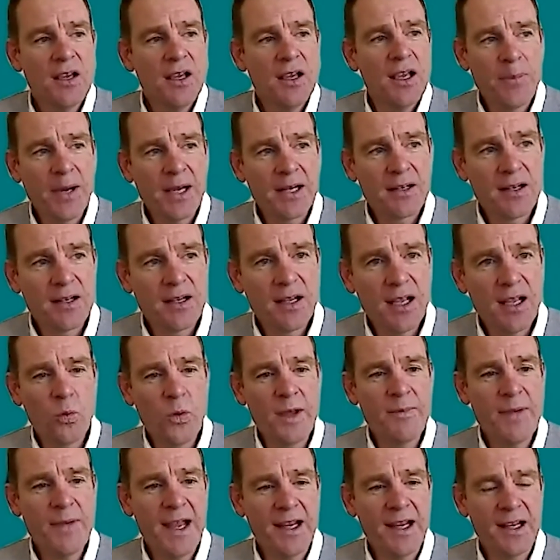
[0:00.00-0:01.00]
But we
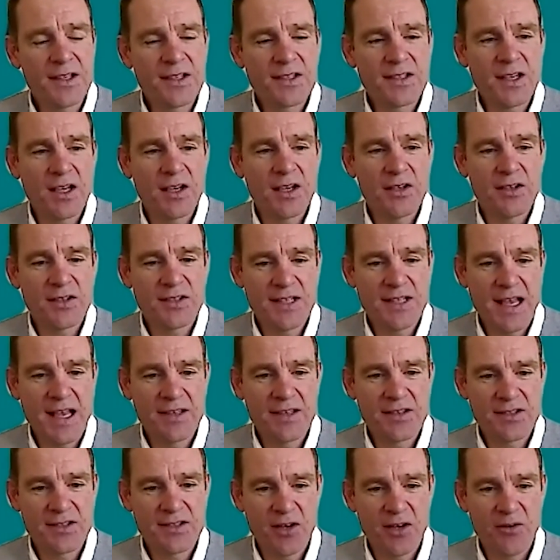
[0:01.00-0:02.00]
make it sound
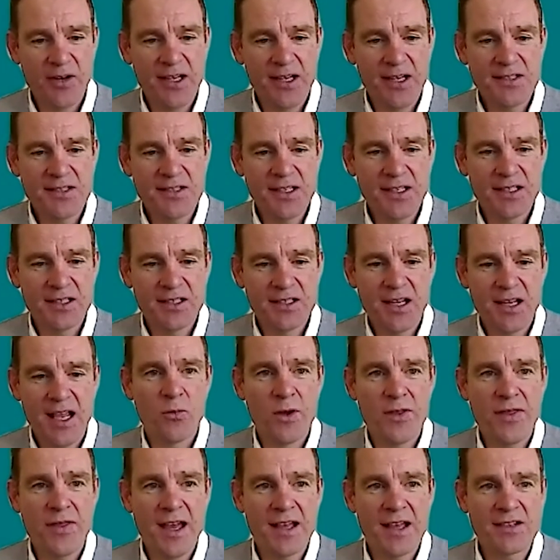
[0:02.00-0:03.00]
so easy, and
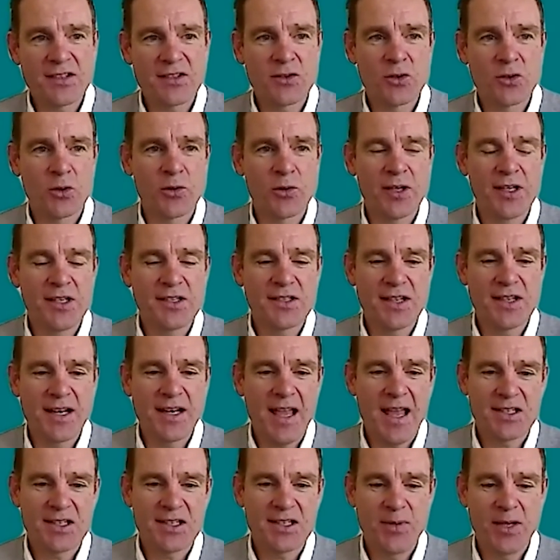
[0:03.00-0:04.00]
with our stories and
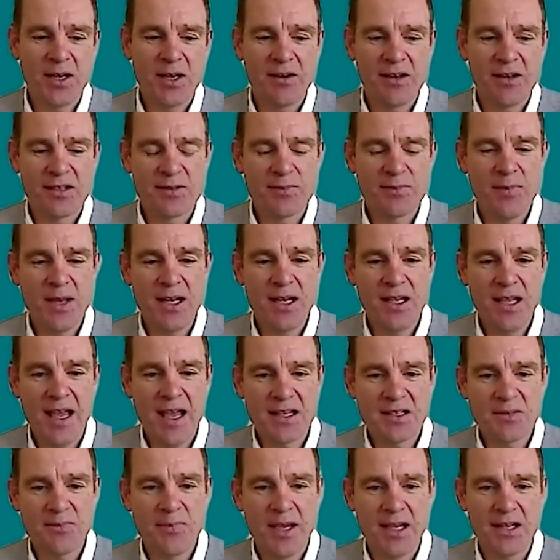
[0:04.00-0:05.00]
experience, many
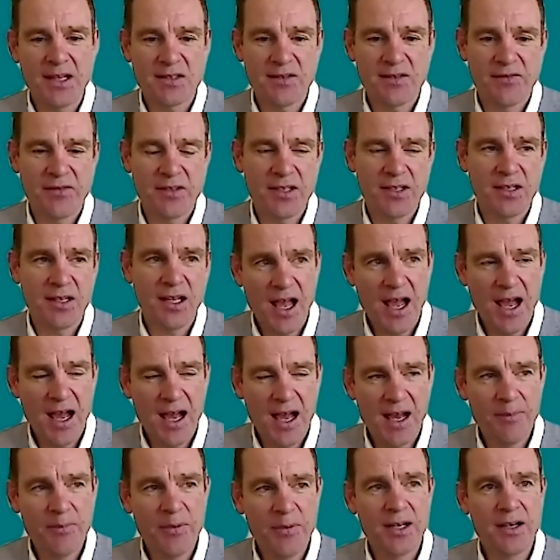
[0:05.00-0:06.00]
aspects of it
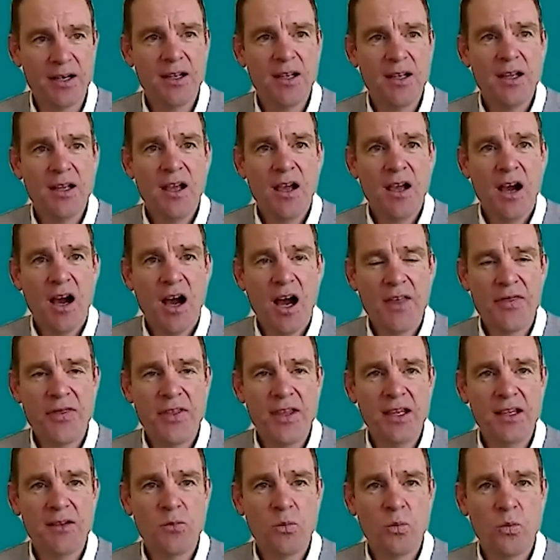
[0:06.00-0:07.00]
are. But I
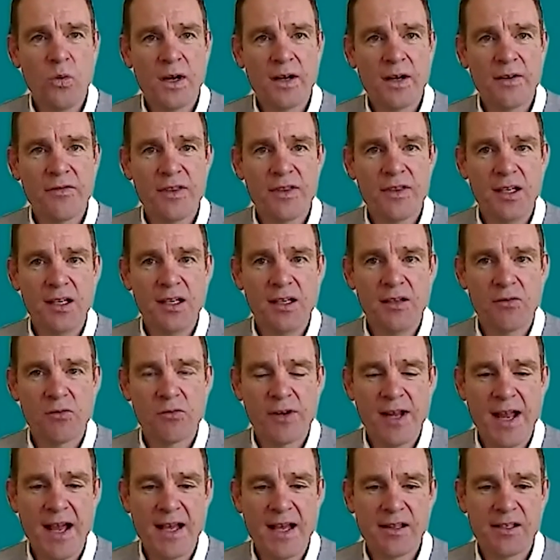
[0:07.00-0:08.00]
think one of the
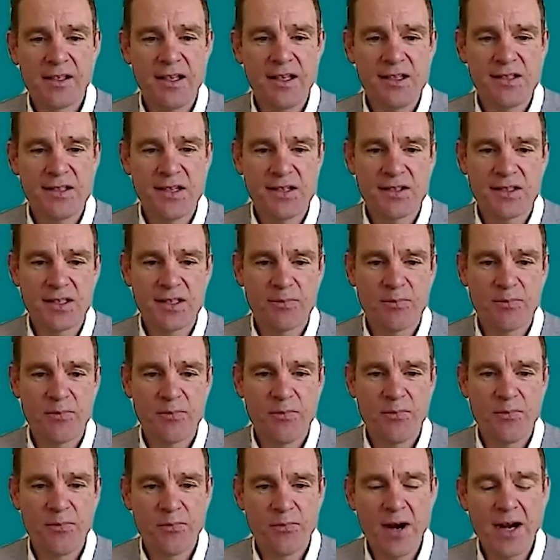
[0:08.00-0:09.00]
realities is that
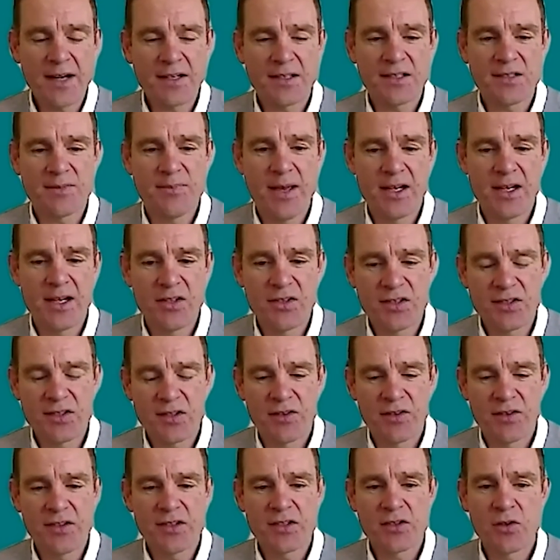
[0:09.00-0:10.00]
practice managers on
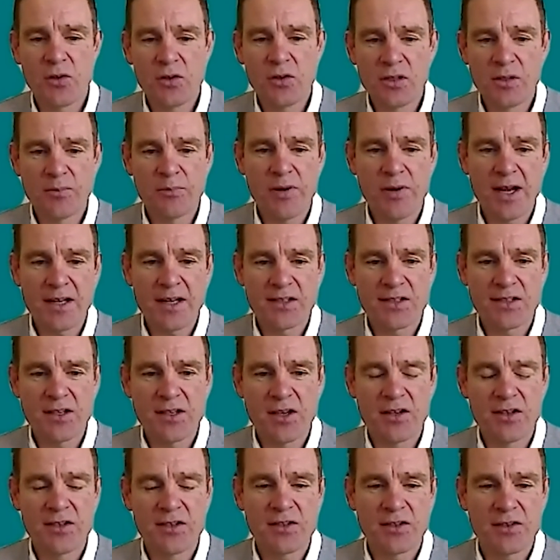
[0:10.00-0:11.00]
this call and practice
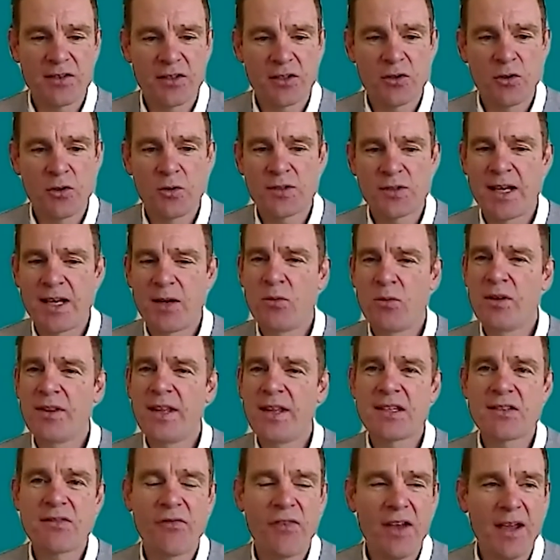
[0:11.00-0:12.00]
owners on the call say, well,
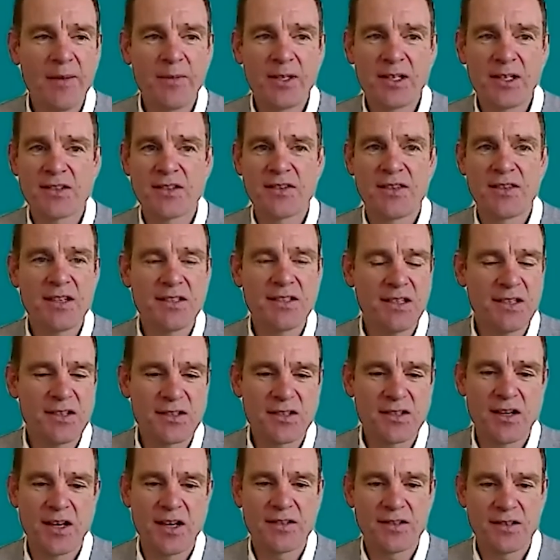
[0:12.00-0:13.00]
that's fabulous and these
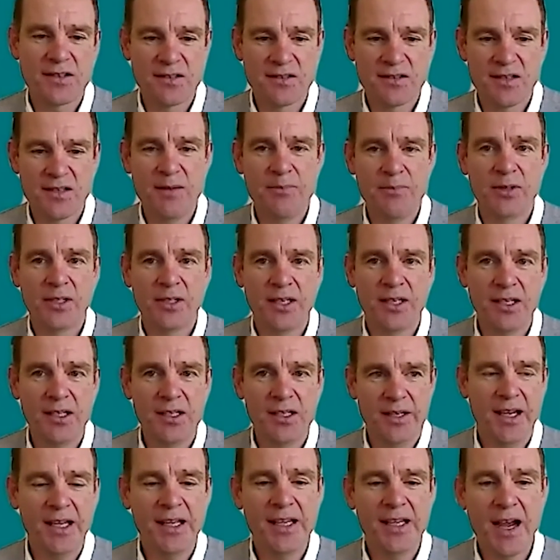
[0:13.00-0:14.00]
insights are deeply
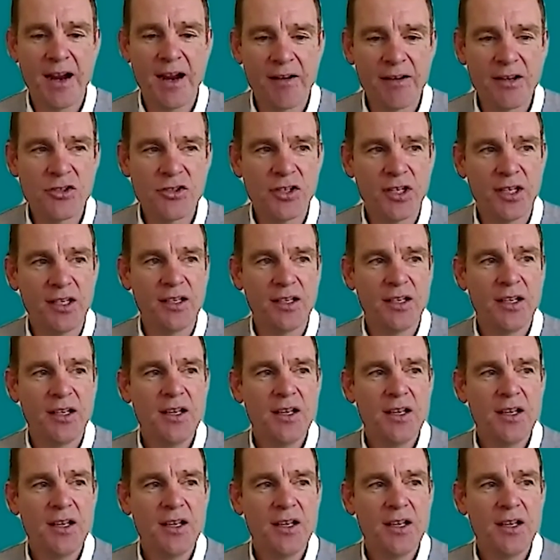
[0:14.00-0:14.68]
encouraging,